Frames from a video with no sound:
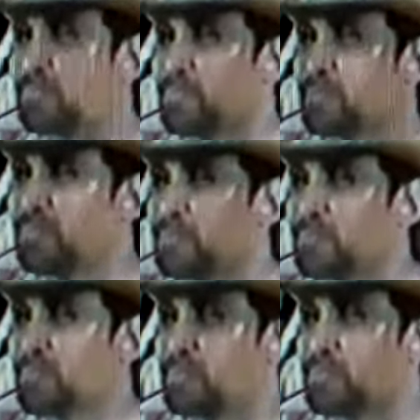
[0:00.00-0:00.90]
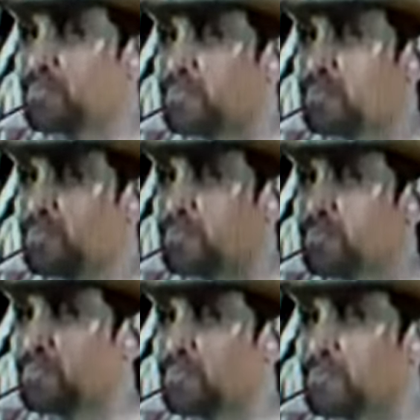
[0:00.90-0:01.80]
When she got there with her gold
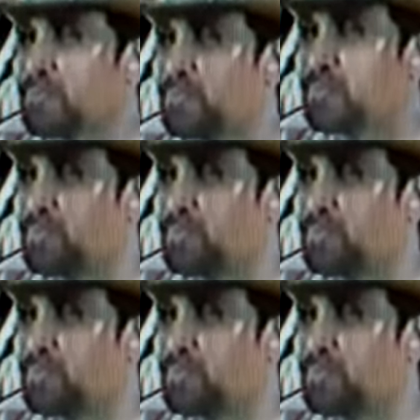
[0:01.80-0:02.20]
children,